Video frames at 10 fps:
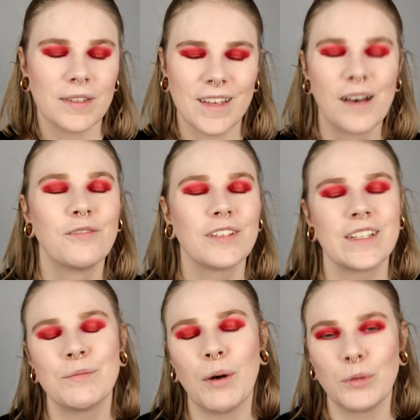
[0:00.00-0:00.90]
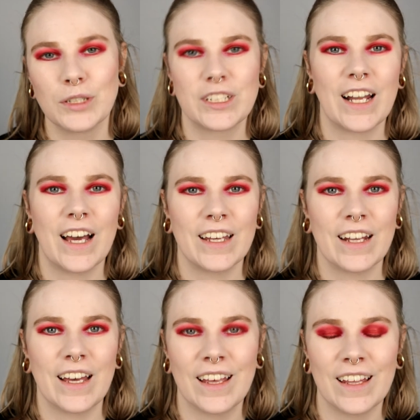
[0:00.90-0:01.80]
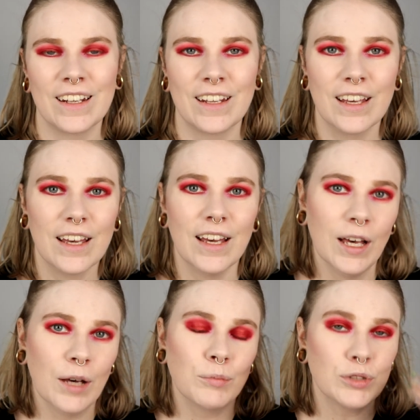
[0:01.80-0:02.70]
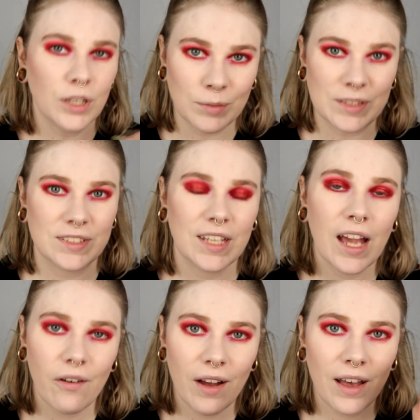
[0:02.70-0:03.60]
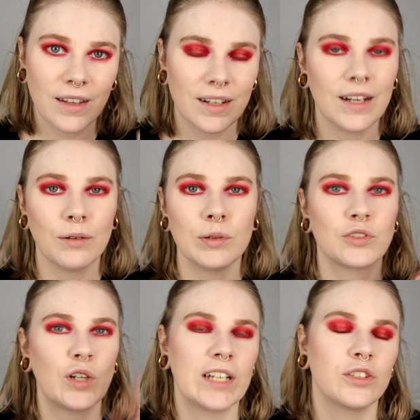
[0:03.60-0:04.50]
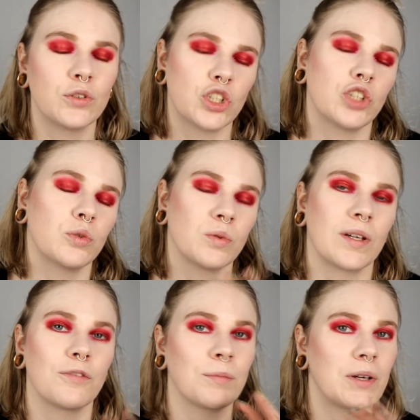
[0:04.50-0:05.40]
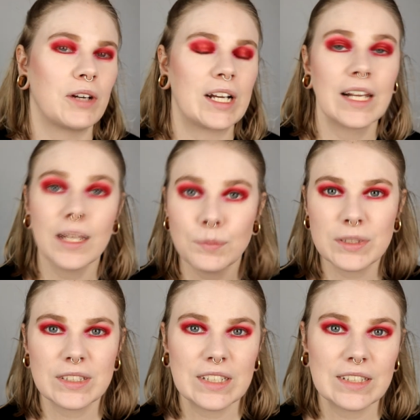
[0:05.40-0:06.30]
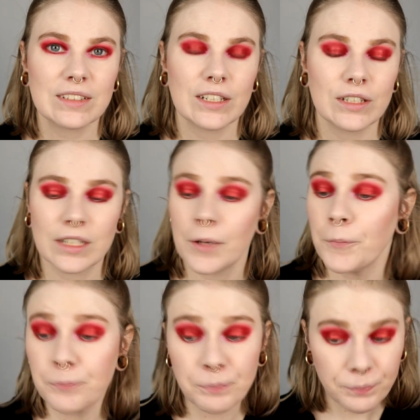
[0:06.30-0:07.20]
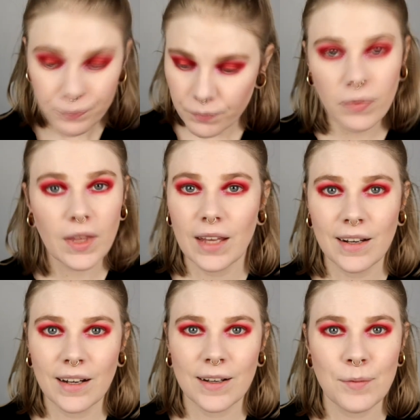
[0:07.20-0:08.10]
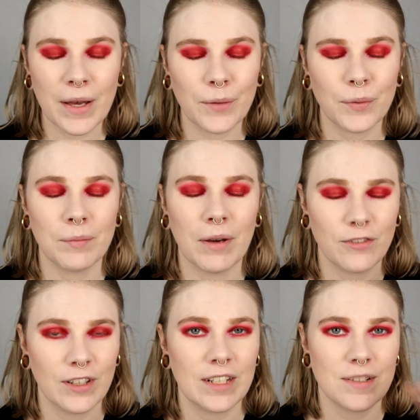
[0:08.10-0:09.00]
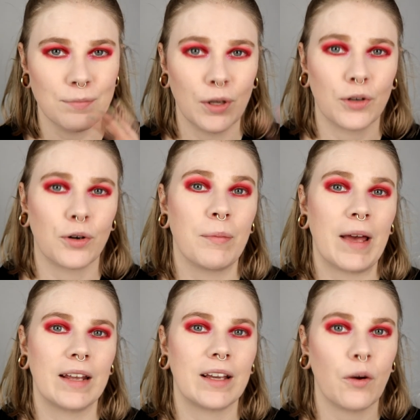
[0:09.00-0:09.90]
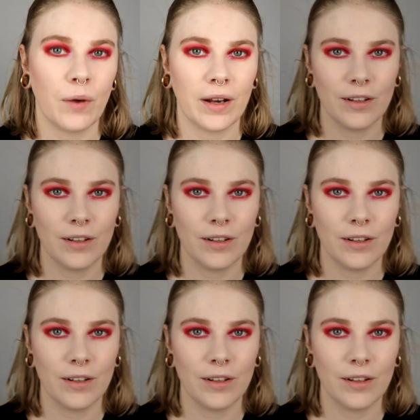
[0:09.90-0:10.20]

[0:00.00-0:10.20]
something in my waterline and put on mascara and then I'll try to choose one of my red lipsticks to this look and then I come back with my finished monochromatic red